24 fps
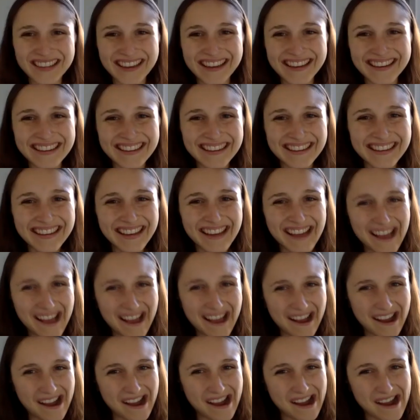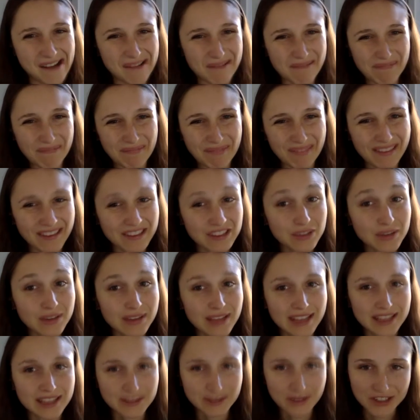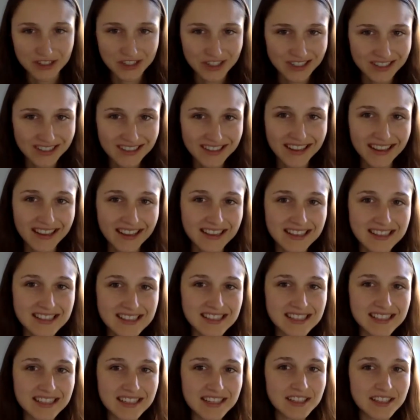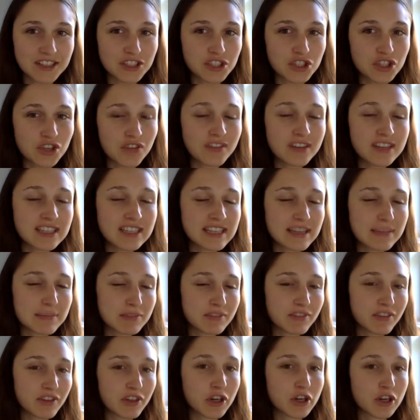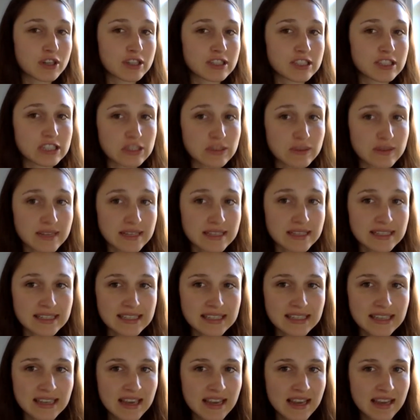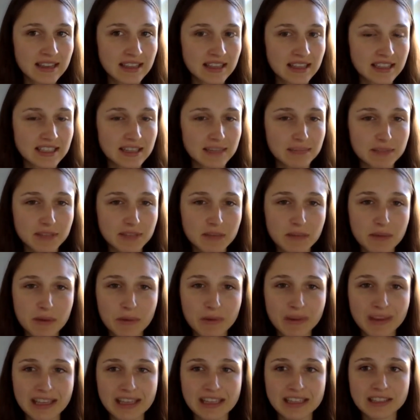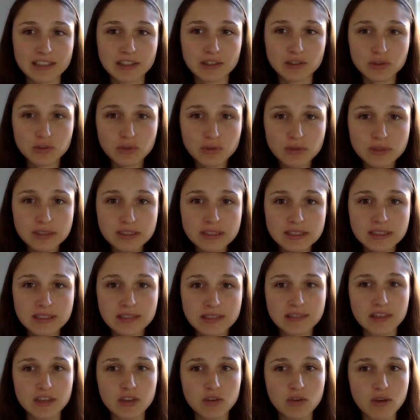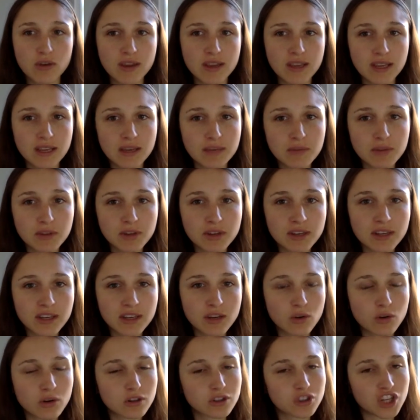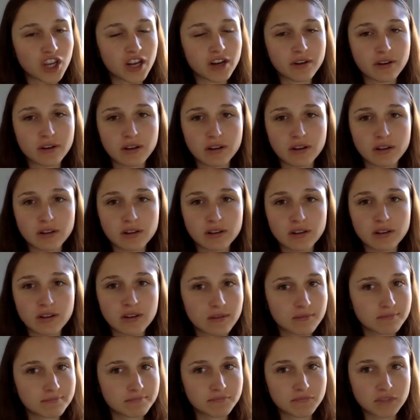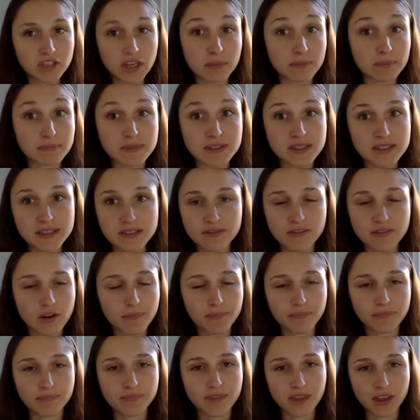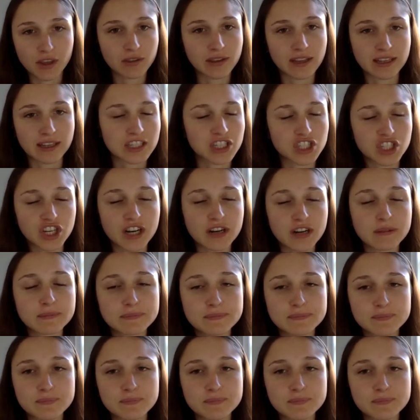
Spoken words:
that. So our last question is, do you have any tips for current students? These tips can be related to SUSK, the Ukrainian community, or general tips from that you'd like to share.